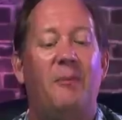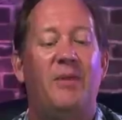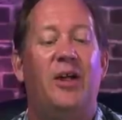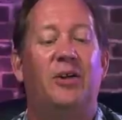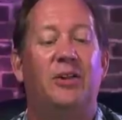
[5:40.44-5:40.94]

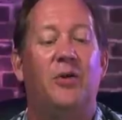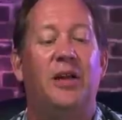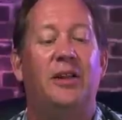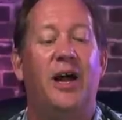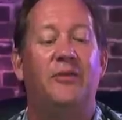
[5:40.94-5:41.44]
Mayor
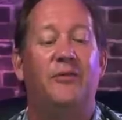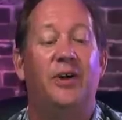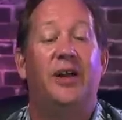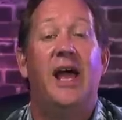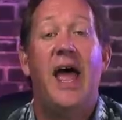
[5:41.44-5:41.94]
Lori
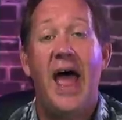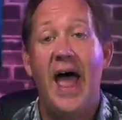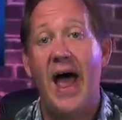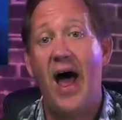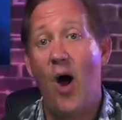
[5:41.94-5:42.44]
Lightfoot,
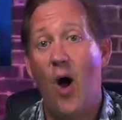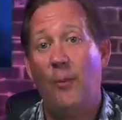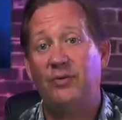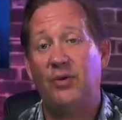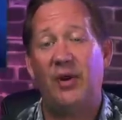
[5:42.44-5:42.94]

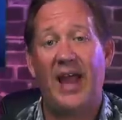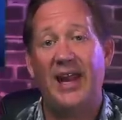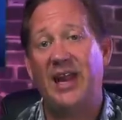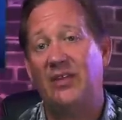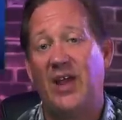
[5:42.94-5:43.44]
help! We
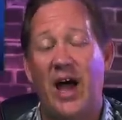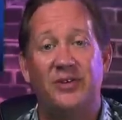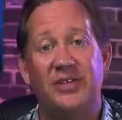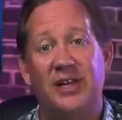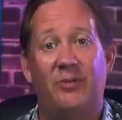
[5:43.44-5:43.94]
got
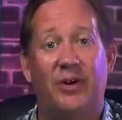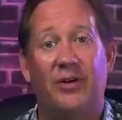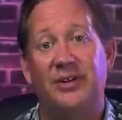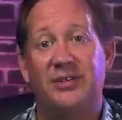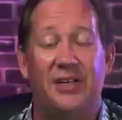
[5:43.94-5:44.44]
8,000
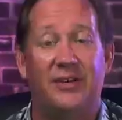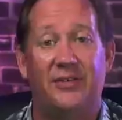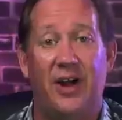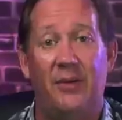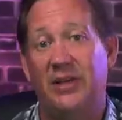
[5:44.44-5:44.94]
immigrants that
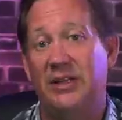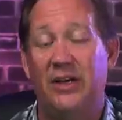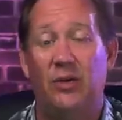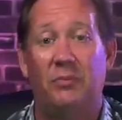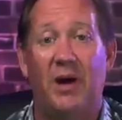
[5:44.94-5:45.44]
have come,
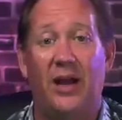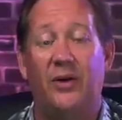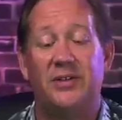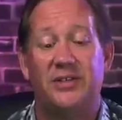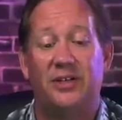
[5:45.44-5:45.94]
illegal
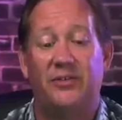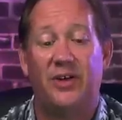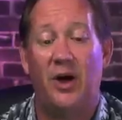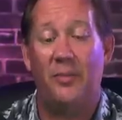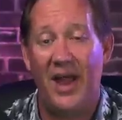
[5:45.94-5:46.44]
migrants that have
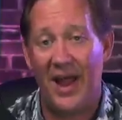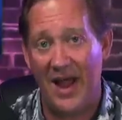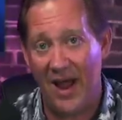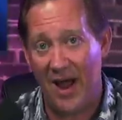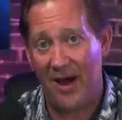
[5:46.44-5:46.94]
come,
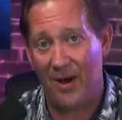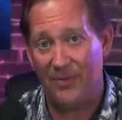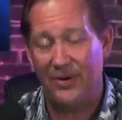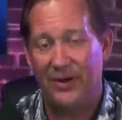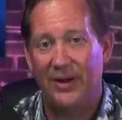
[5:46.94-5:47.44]

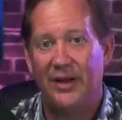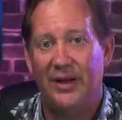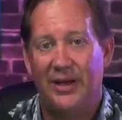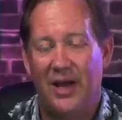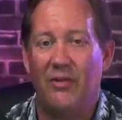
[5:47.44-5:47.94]
help!
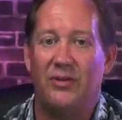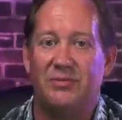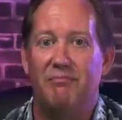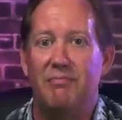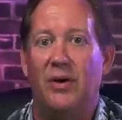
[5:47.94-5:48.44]
Yeah,
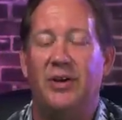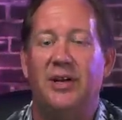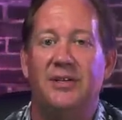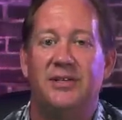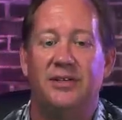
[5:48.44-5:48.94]
there's
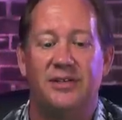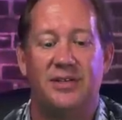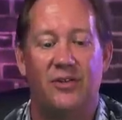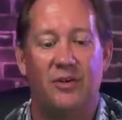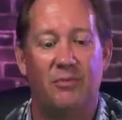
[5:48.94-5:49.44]
millions at the
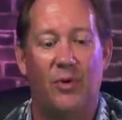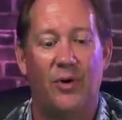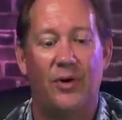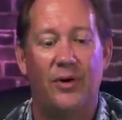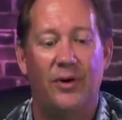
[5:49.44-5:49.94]
southern
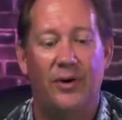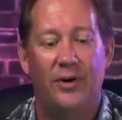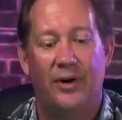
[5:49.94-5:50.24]
border